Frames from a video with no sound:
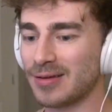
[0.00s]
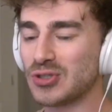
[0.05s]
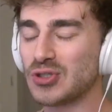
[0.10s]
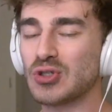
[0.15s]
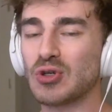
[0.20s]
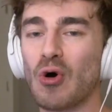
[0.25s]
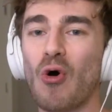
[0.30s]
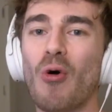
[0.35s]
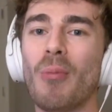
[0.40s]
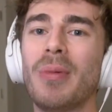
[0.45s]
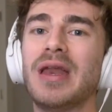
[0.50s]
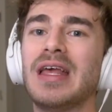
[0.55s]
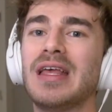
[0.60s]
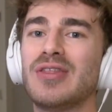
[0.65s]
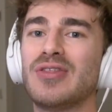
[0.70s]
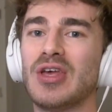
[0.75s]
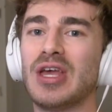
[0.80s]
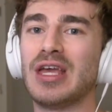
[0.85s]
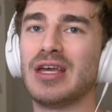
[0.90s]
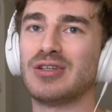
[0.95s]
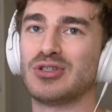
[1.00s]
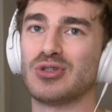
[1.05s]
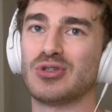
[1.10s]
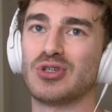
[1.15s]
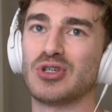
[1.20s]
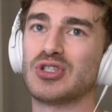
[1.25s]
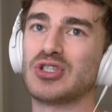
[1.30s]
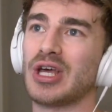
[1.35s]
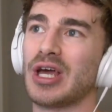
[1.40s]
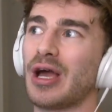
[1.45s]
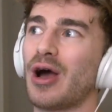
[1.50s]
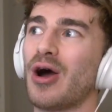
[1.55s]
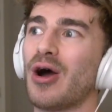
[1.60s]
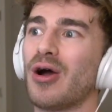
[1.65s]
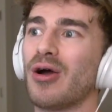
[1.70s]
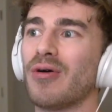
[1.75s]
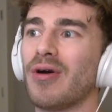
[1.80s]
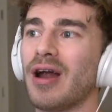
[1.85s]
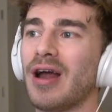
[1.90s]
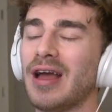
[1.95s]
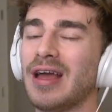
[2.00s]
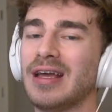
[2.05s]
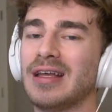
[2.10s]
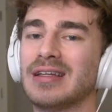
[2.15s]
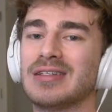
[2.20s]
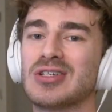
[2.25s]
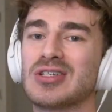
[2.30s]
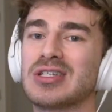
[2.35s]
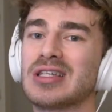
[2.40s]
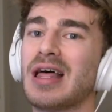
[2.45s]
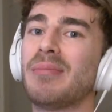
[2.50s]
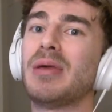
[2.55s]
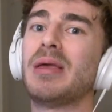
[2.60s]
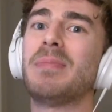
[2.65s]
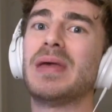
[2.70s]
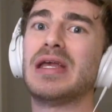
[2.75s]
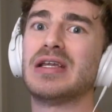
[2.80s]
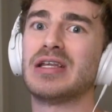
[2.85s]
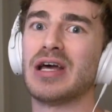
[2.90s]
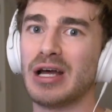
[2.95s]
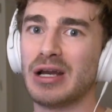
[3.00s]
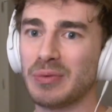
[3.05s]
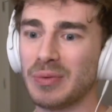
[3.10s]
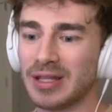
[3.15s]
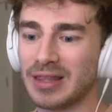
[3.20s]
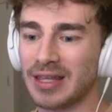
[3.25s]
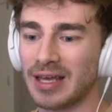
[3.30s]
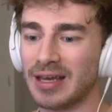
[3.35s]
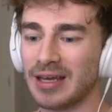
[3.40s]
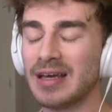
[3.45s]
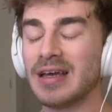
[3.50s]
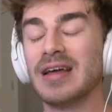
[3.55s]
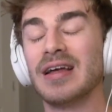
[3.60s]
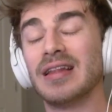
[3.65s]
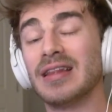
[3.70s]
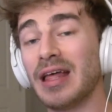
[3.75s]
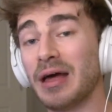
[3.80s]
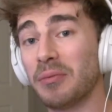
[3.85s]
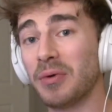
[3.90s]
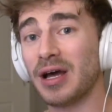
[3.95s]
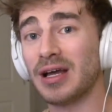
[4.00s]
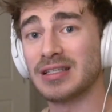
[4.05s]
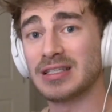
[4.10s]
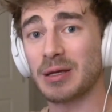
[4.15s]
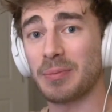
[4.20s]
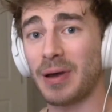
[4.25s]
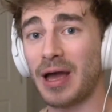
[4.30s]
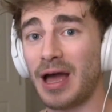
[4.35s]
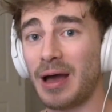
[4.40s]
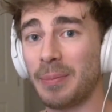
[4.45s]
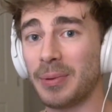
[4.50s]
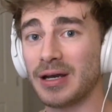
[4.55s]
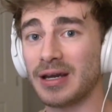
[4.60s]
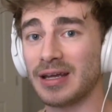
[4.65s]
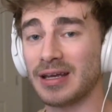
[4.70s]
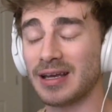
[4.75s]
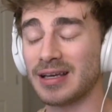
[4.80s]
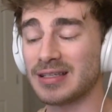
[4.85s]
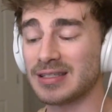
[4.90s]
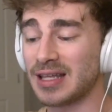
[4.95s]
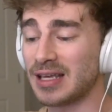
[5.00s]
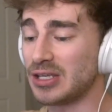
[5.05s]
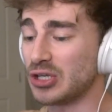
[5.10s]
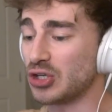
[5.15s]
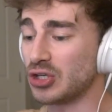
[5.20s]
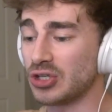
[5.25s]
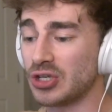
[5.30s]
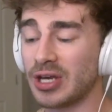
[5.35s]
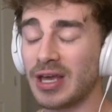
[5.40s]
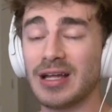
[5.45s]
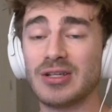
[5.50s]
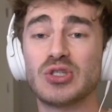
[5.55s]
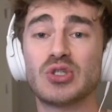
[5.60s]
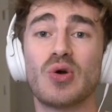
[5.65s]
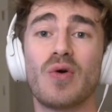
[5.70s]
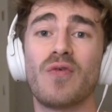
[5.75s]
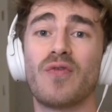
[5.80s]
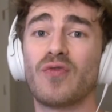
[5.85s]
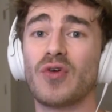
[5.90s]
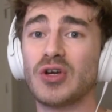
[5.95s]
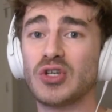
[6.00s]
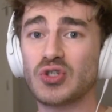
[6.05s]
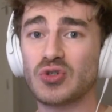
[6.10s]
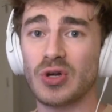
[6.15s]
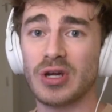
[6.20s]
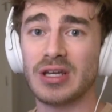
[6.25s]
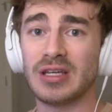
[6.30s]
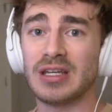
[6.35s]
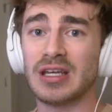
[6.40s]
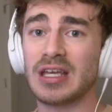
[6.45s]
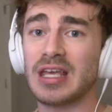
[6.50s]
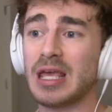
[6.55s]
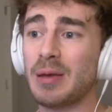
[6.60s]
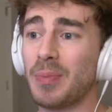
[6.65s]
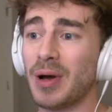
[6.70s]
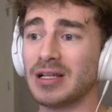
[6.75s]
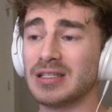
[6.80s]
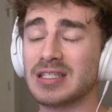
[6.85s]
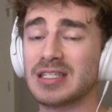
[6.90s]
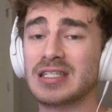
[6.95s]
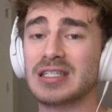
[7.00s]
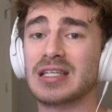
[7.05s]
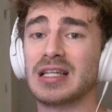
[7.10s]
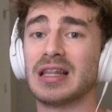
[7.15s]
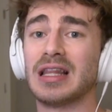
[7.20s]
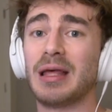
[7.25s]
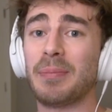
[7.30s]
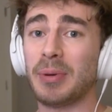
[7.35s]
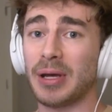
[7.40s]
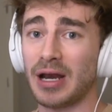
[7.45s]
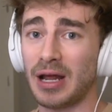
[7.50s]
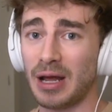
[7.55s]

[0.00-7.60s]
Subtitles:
So many things, you're just like, all right, just let me be done with it. Then what ends up happening is that you get so frustrated and you keep on slipping